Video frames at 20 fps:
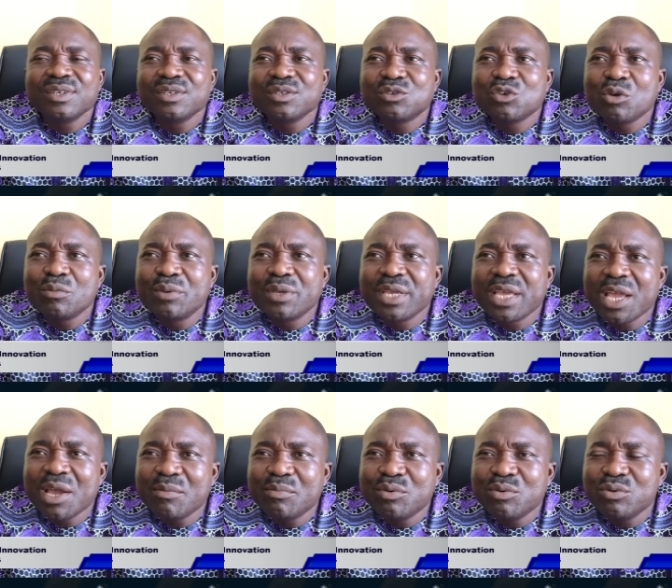to be
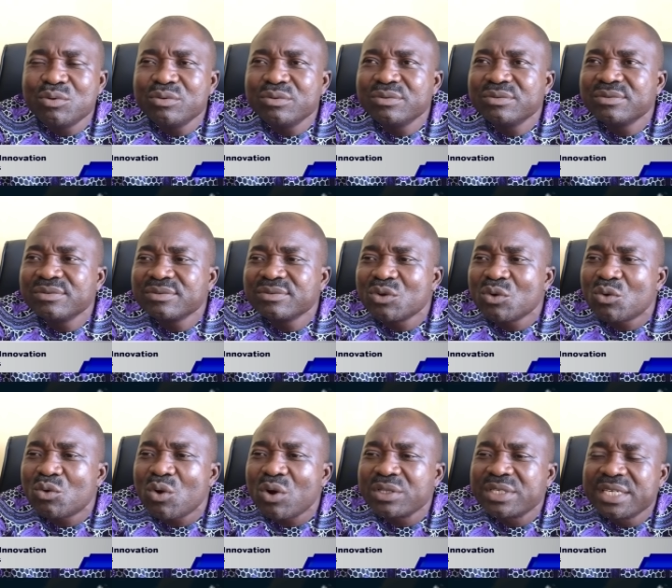able to
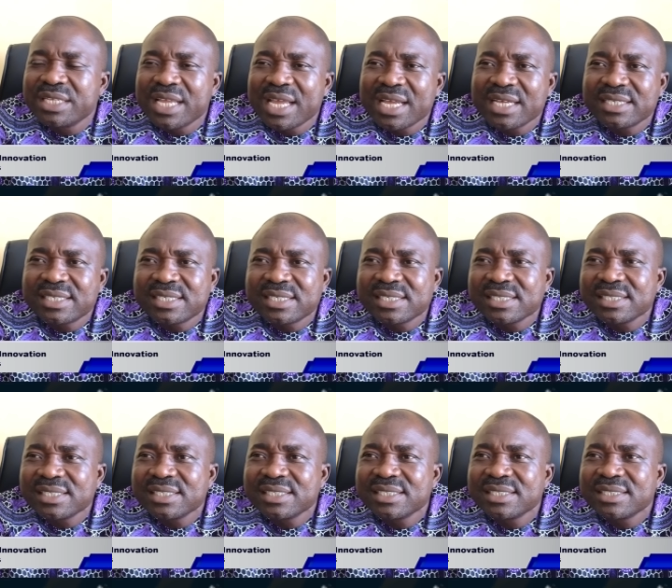coordinate
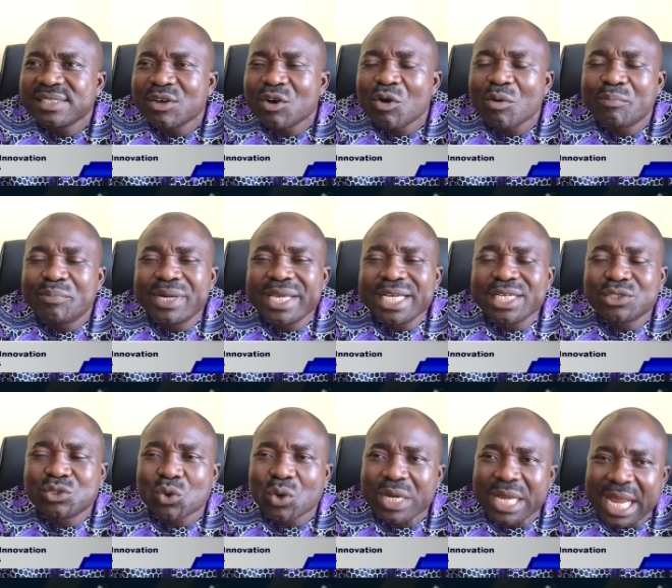or
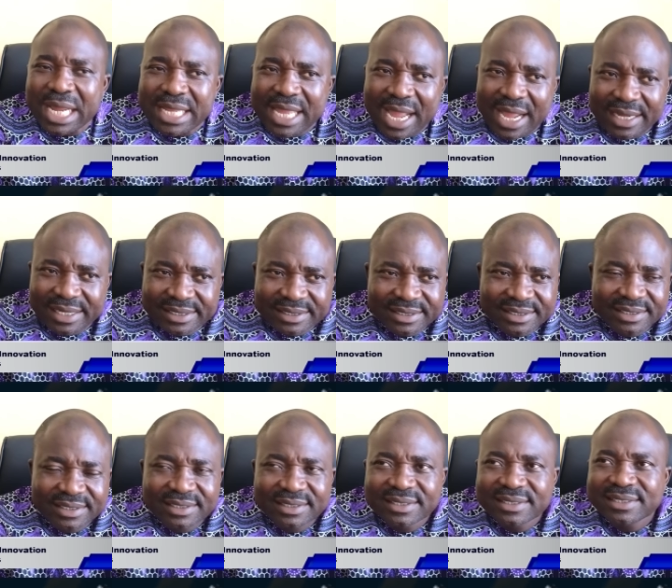bring together,
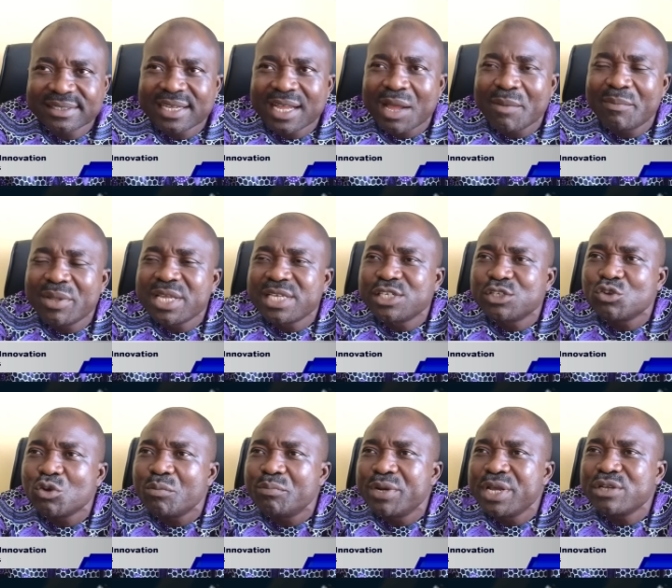ability
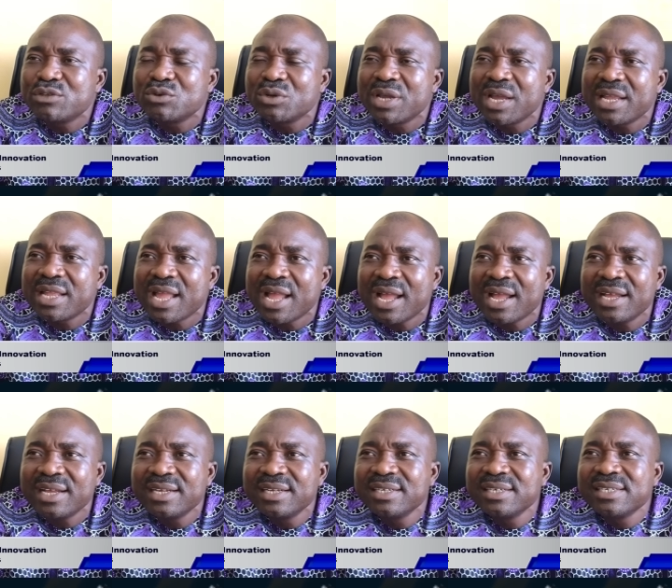to bring
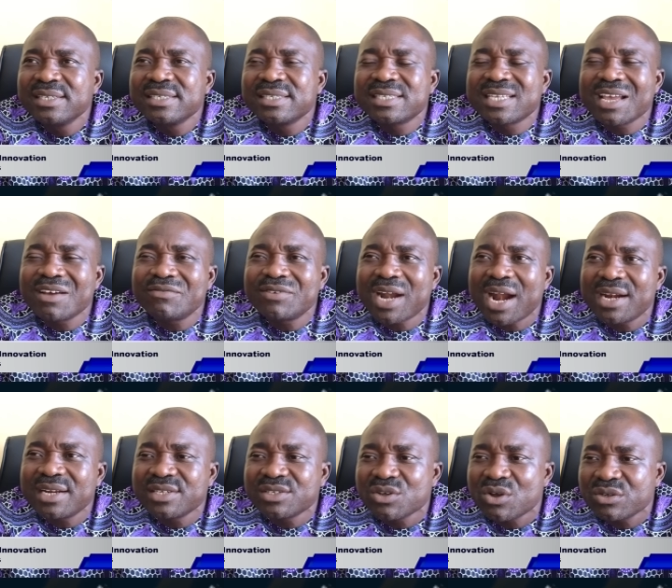together
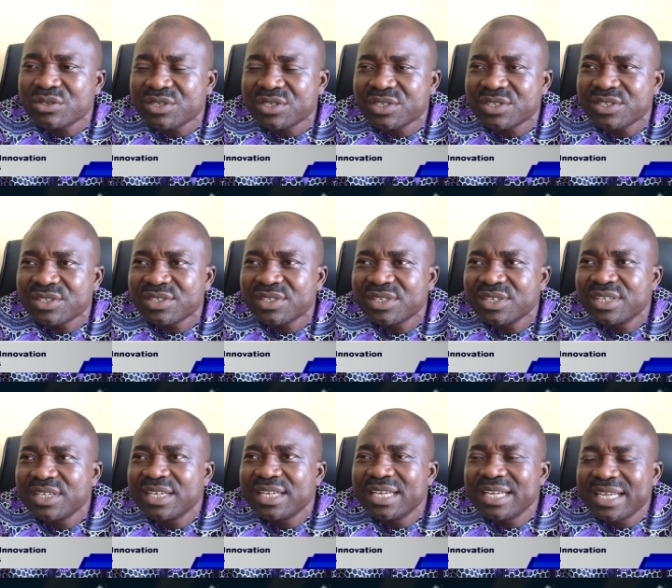several resources
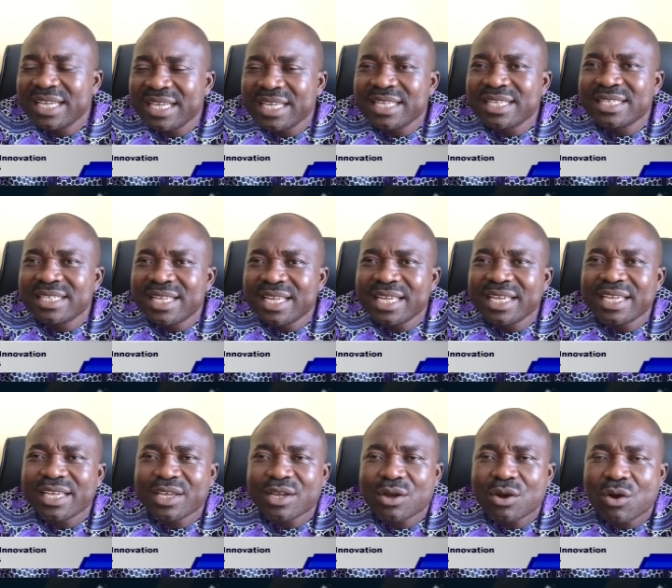in
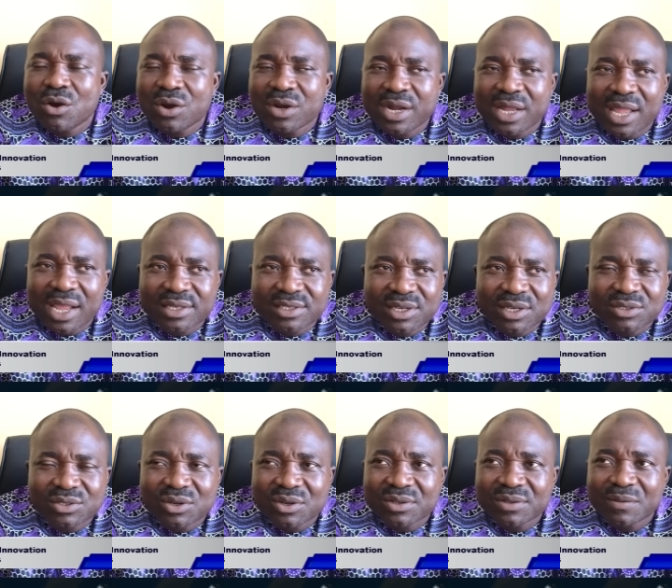the
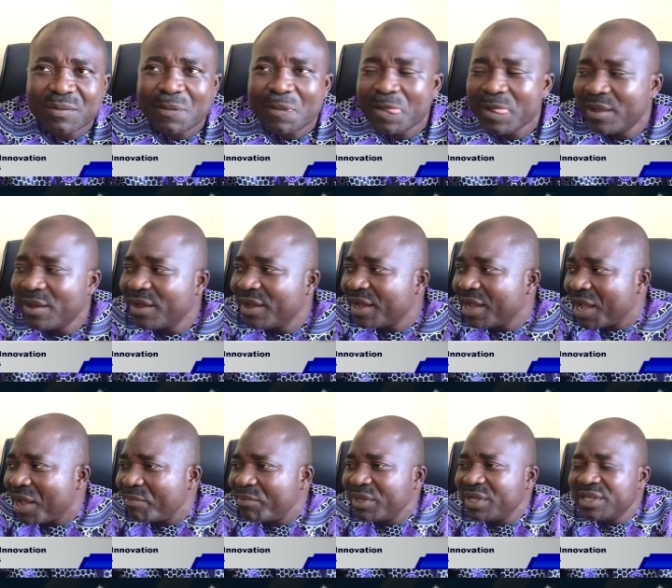organization,
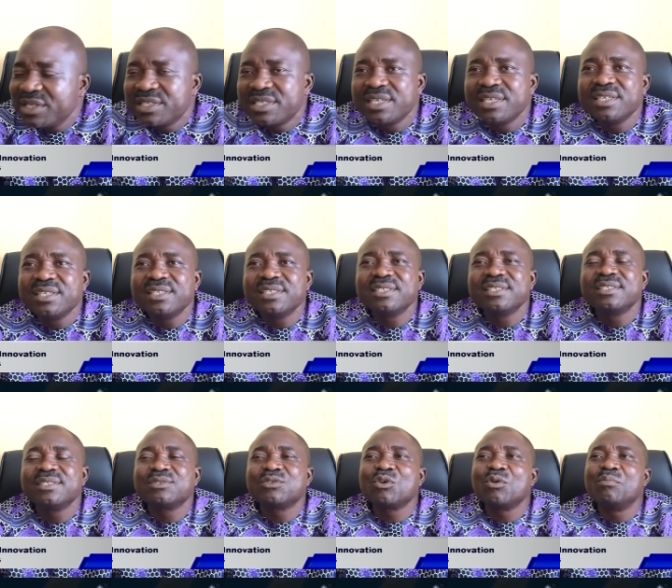ability
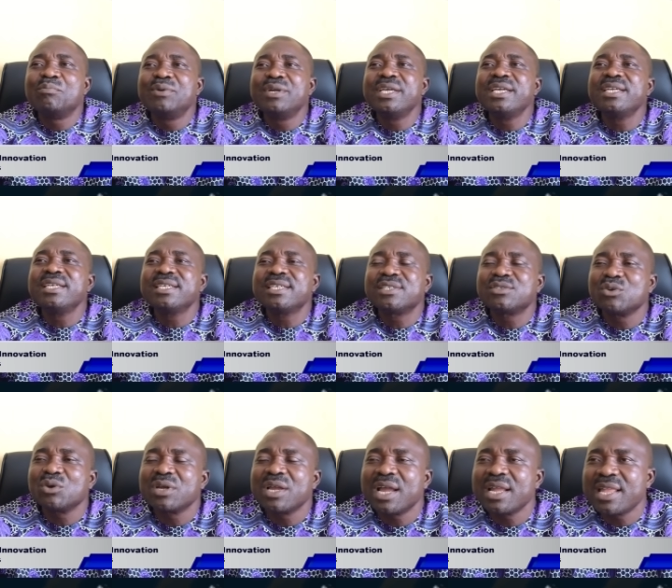to bring
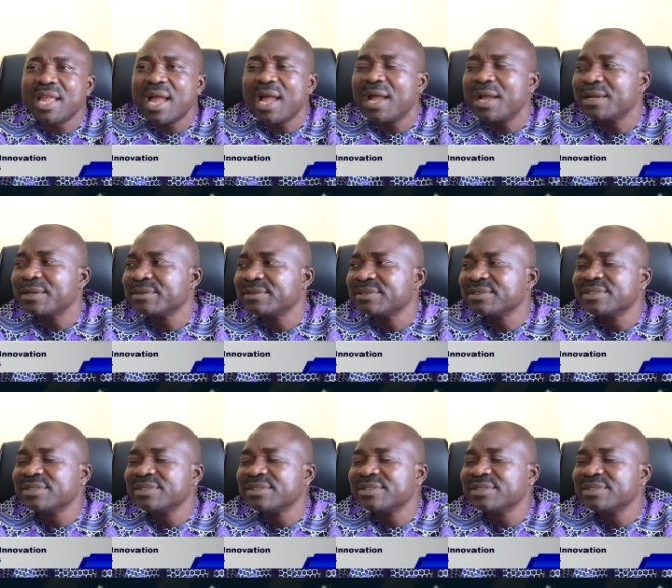together